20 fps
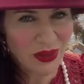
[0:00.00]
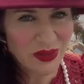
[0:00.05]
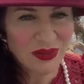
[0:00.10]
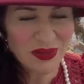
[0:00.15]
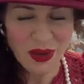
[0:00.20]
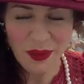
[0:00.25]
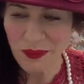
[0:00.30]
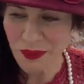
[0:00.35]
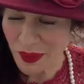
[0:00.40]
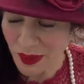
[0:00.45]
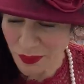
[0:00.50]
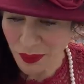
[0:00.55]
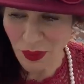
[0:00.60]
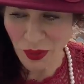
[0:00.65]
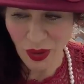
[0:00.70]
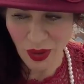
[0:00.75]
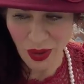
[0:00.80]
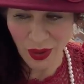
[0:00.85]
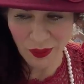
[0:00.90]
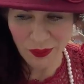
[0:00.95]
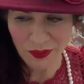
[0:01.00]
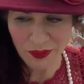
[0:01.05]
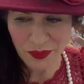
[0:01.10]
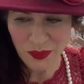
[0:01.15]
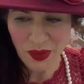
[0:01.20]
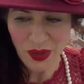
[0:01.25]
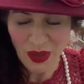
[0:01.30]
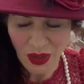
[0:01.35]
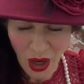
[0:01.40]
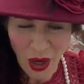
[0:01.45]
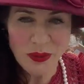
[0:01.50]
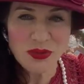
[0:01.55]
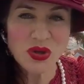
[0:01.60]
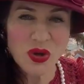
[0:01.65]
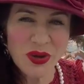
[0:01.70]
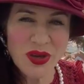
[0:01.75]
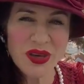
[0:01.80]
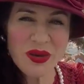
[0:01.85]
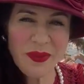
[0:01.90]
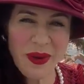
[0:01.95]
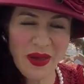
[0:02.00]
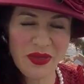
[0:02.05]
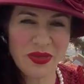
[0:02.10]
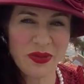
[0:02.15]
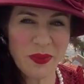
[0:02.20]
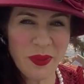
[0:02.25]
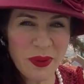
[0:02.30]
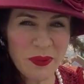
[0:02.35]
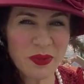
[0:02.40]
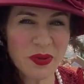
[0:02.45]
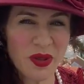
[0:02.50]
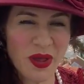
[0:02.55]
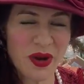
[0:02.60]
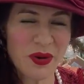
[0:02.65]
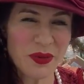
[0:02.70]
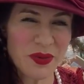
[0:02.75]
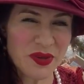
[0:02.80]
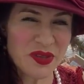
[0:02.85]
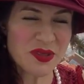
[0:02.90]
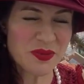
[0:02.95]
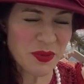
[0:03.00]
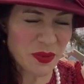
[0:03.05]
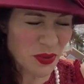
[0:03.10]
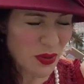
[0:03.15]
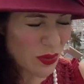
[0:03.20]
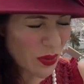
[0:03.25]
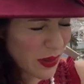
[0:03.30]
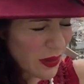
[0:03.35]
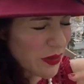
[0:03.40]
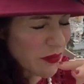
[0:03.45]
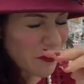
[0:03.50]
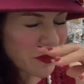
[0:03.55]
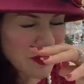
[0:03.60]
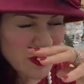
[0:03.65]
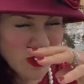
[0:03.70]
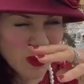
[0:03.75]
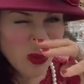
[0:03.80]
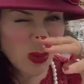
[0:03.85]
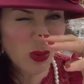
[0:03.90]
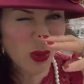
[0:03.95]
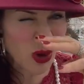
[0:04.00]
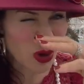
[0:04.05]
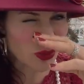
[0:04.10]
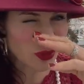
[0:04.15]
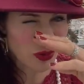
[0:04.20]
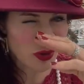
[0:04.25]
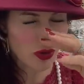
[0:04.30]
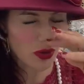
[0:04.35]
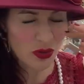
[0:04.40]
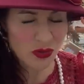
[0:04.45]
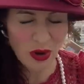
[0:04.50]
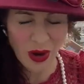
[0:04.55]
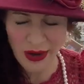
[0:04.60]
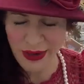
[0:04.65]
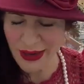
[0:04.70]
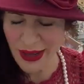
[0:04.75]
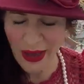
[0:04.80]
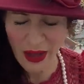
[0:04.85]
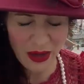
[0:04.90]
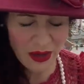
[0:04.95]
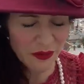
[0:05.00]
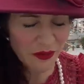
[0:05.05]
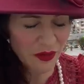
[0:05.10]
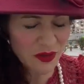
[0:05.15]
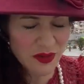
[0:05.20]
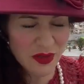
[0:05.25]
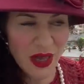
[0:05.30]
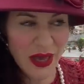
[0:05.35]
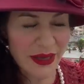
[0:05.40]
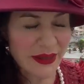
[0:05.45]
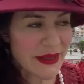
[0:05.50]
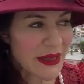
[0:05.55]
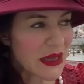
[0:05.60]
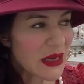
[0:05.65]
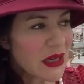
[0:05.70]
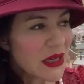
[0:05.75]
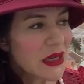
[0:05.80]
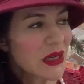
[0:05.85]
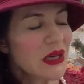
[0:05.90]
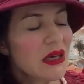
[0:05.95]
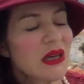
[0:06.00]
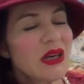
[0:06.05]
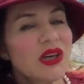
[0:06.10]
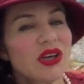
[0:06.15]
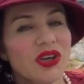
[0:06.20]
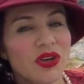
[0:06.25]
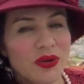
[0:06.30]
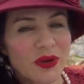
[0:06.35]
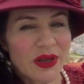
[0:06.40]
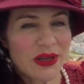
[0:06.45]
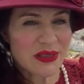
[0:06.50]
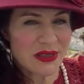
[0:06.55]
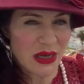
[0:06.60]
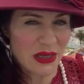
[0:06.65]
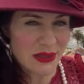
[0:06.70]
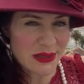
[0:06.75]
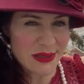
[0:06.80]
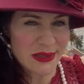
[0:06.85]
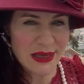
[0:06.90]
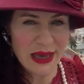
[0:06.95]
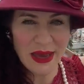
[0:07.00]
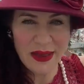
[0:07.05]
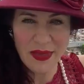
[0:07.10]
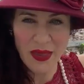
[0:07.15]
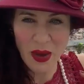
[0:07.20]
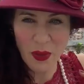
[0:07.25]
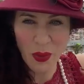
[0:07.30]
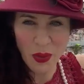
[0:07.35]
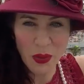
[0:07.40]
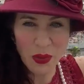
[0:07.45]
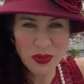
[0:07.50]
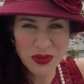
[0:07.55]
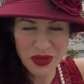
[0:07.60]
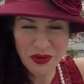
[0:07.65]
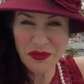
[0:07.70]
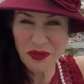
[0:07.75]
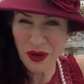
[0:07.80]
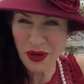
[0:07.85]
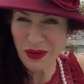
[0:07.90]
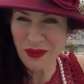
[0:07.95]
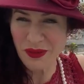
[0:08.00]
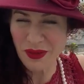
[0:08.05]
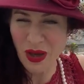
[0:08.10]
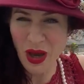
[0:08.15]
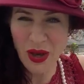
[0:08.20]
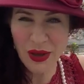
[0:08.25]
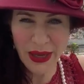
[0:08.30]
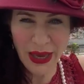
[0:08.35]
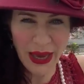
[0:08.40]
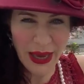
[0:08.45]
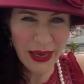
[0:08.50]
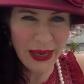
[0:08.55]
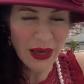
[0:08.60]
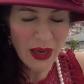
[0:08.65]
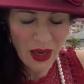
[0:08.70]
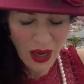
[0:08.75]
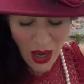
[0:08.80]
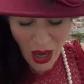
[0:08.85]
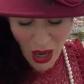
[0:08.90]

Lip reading: Some people, I'm talking about the people that are in the spirit, in the physical world with you right now, and it feels like that you need to understand that we're all different, okay?